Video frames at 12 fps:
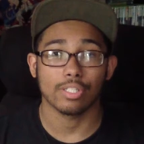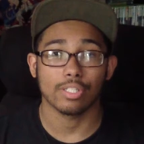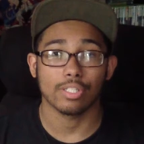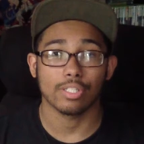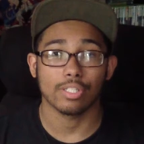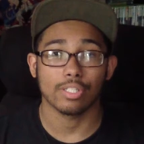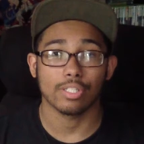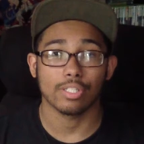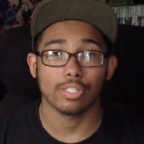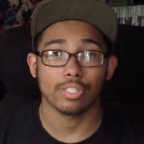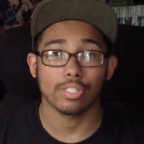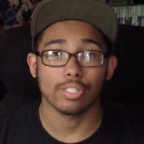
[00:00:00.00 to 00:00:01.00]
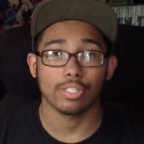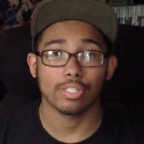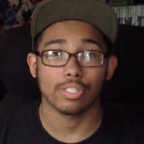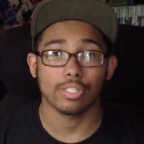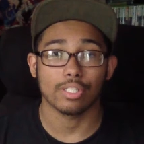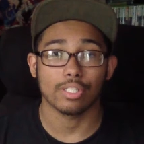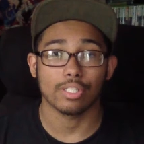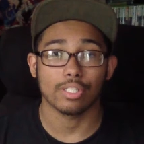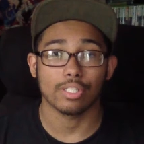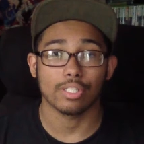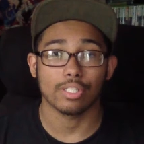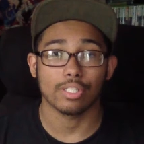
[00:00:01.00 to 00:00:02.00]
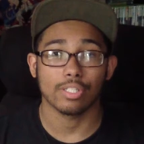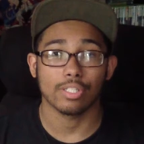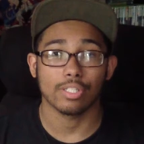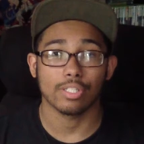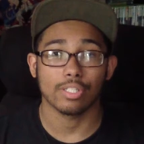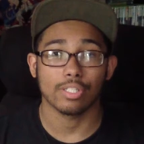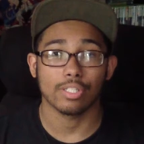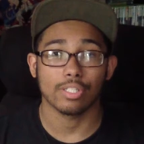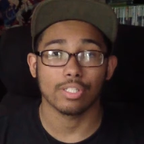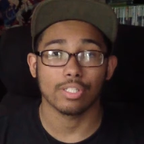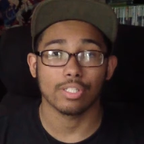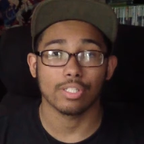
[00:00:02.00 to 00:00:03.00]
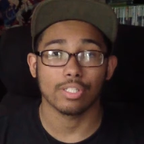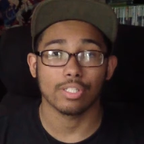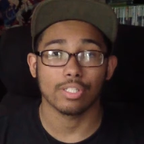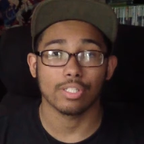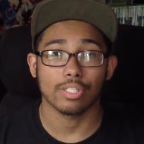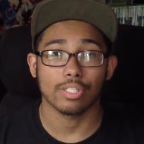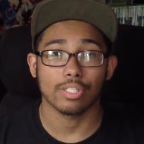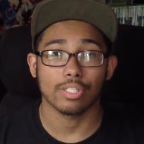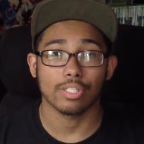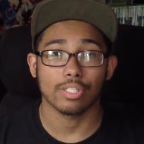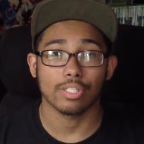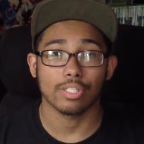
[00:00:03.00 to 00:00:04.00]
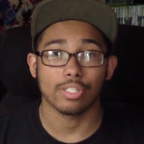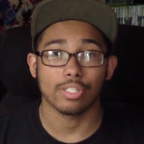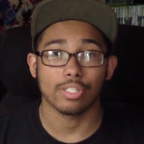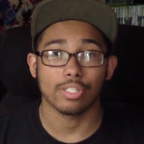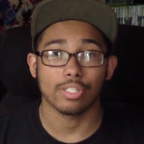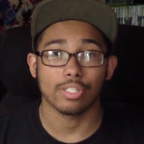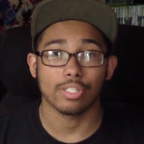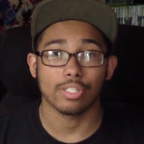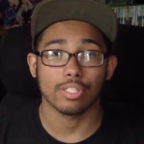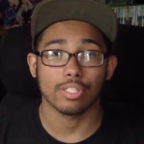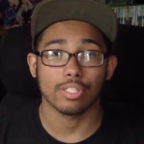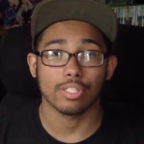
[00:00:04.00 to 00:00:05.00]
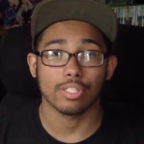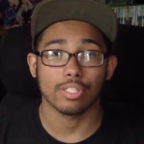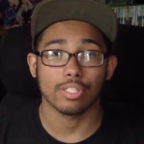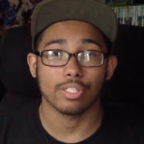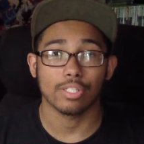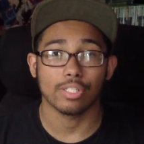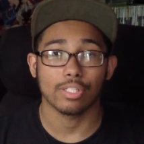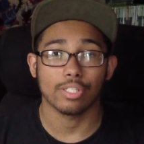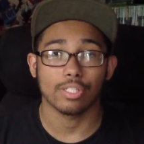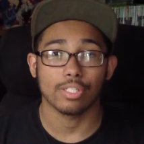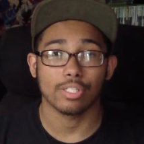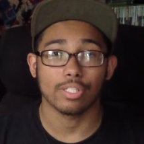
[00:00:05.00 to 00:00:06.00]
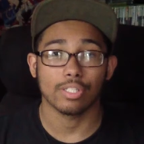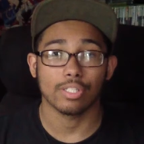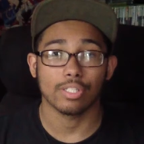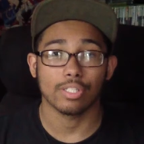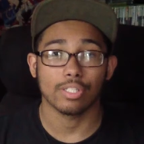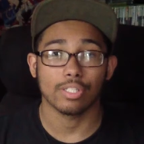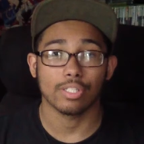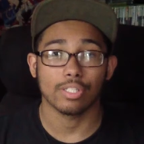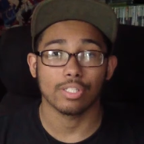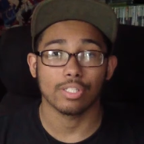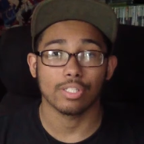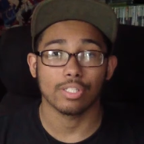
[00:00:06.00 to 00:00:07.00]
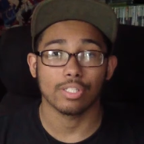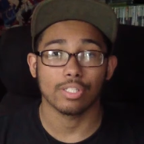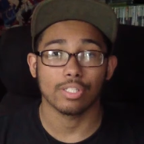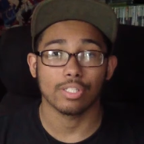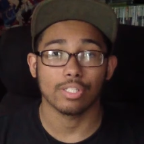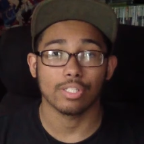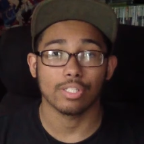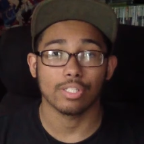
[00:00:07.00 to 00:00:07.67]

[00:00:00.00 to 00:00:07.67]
No one is speaking in this clip.